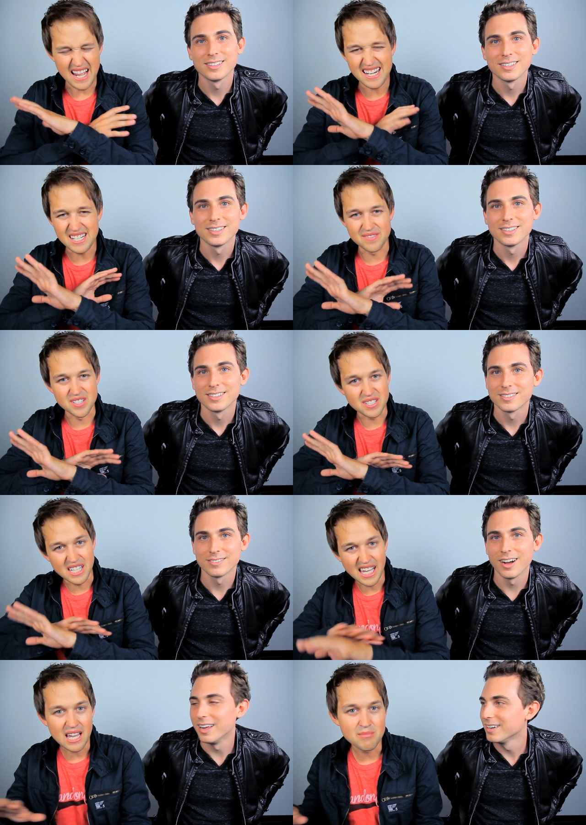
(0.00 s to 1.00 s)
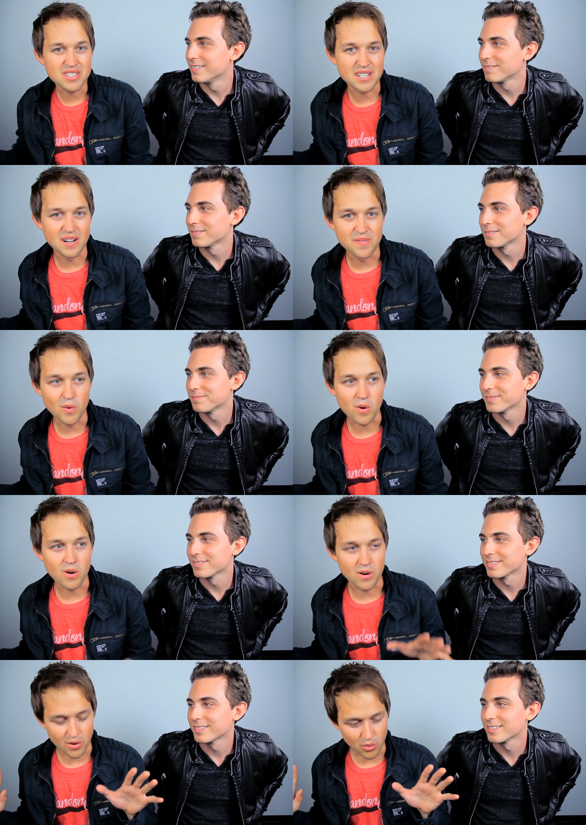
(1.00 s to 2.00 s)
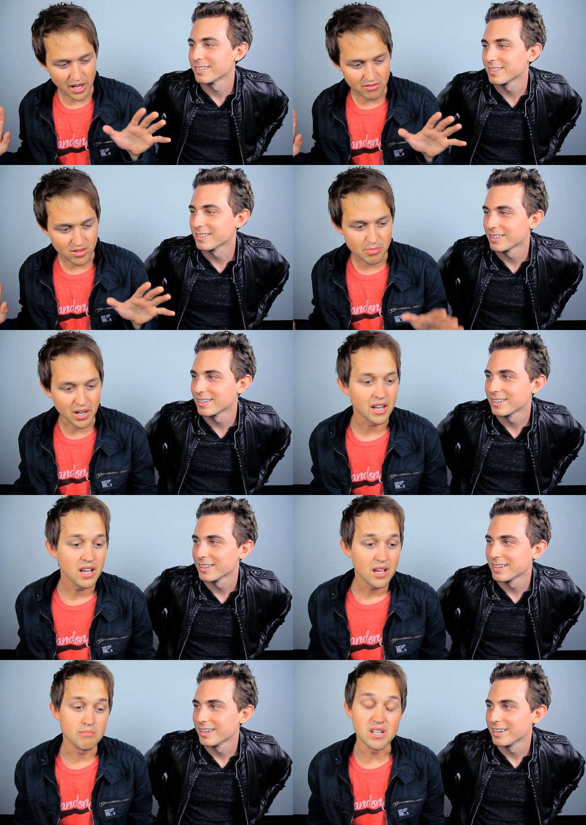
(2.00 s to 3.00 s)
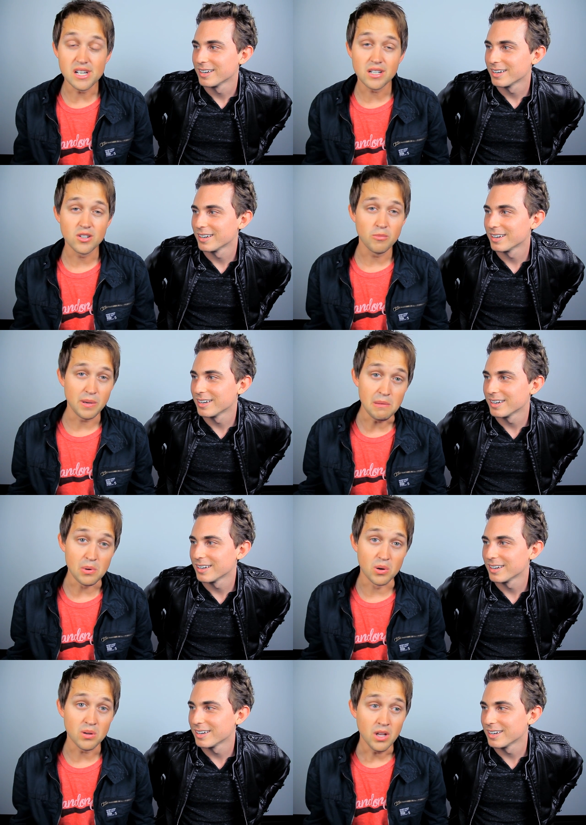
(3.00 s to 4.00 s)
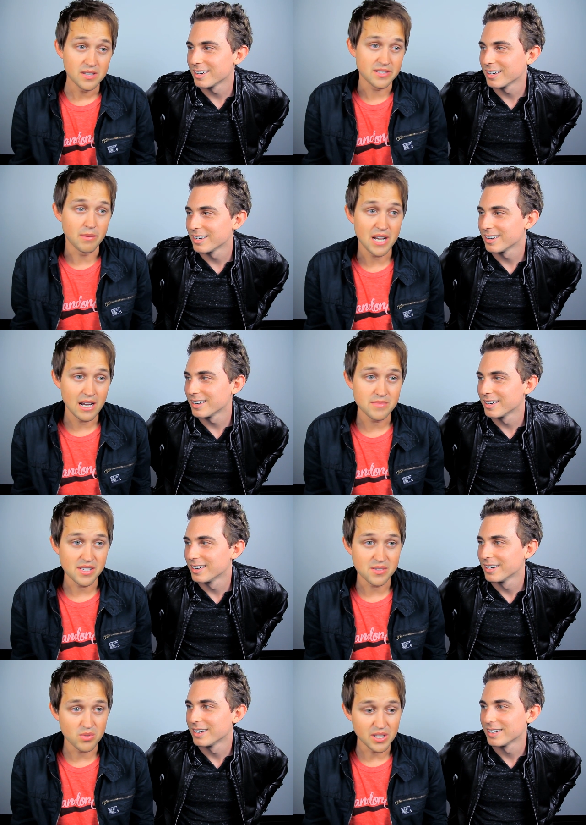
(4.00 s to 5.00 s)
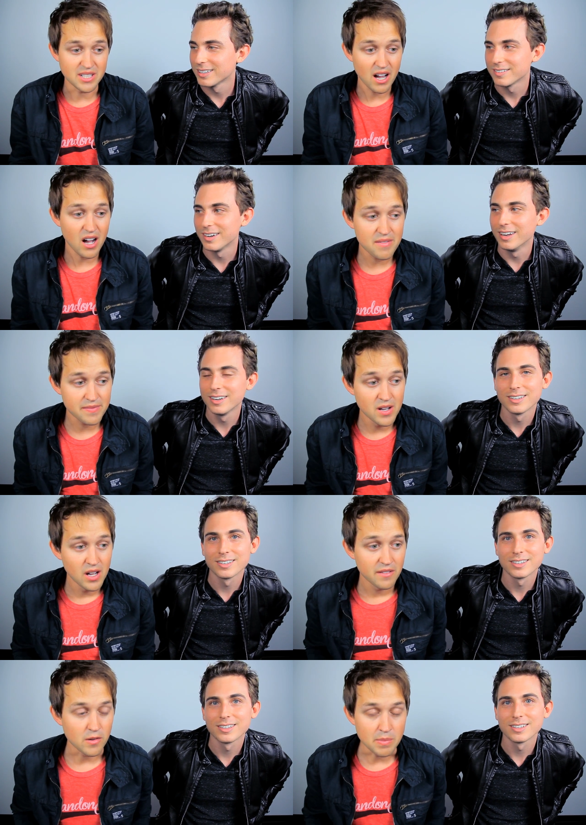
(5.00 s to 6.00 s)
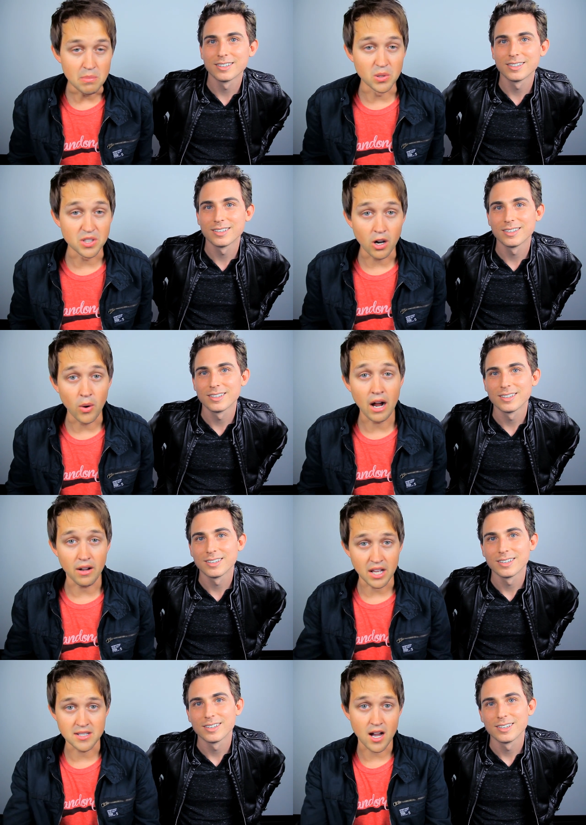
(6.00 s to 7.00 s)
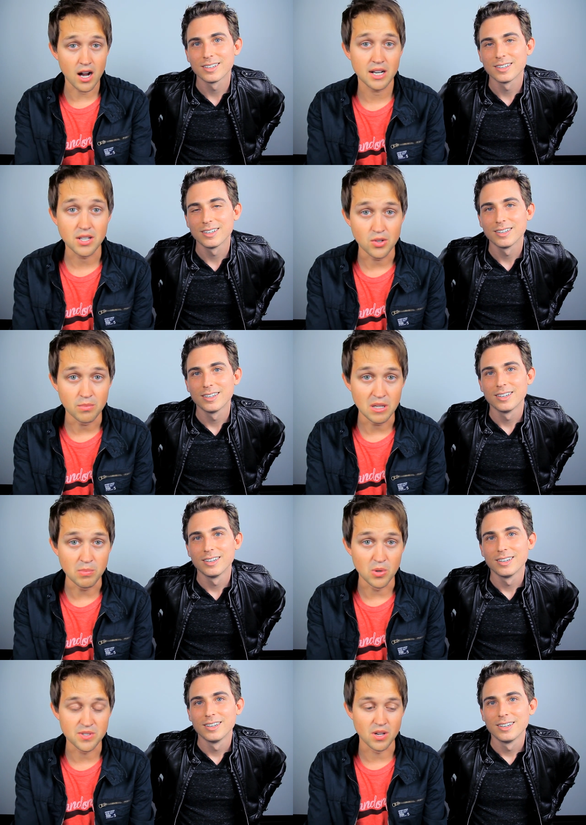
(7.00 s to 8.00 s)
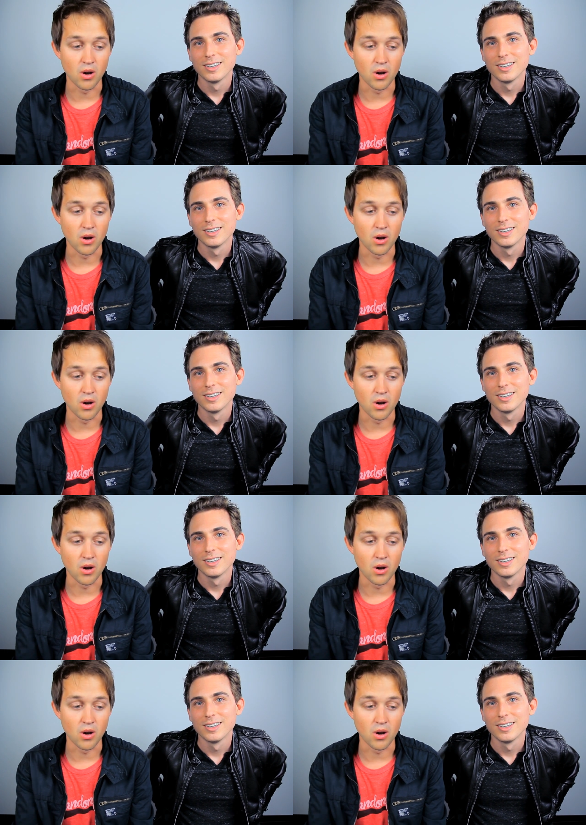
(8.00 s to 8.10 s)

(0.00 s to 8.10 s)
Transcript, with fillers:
Speaker 1: any of this game stuff for or whatever, but meeting new people, sometimes it's really tough for people to go out and talk to new people.